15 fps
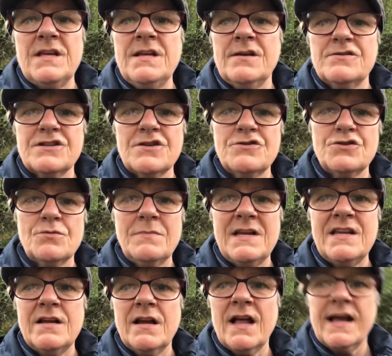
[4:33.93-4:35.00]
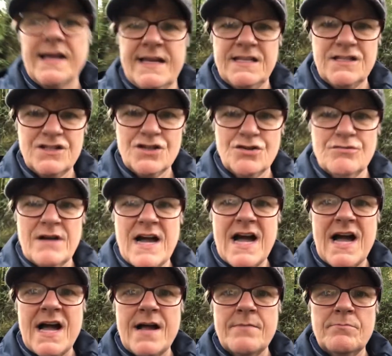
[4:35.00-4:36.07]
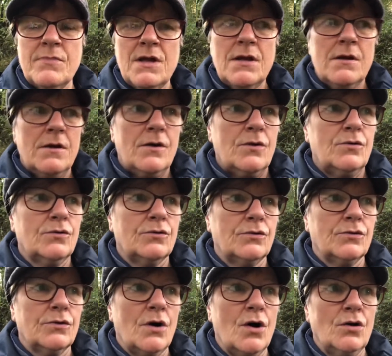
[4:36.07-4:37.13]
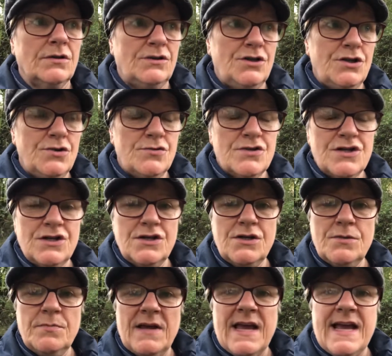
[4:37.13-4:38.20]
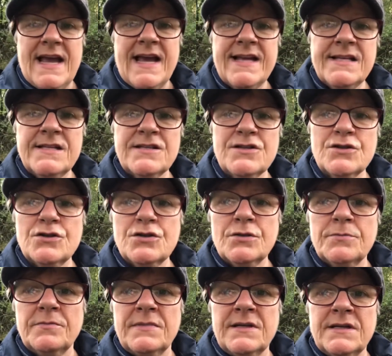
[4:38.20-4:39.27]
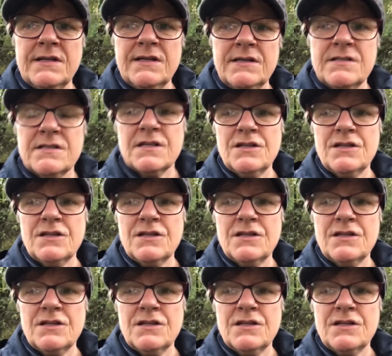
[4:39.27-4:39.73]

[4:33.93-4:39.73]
social media like Instagram or on YouTube, it ends up that